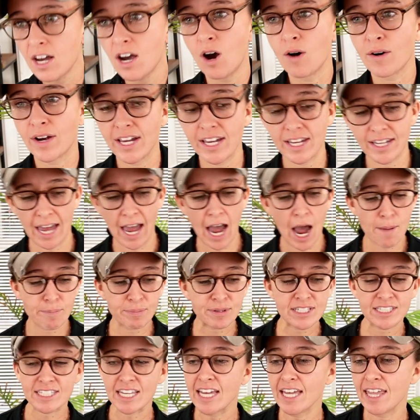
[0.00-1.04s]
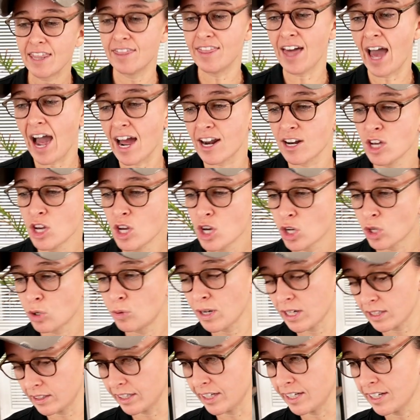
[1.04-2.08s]
Okay, it happens that
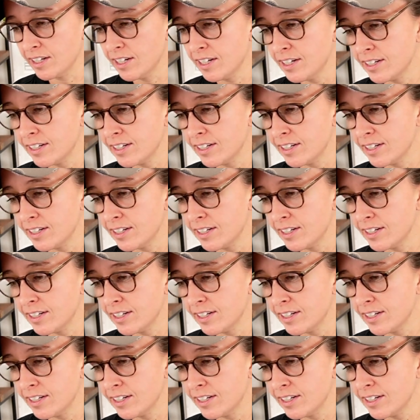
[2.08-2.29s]
quickly.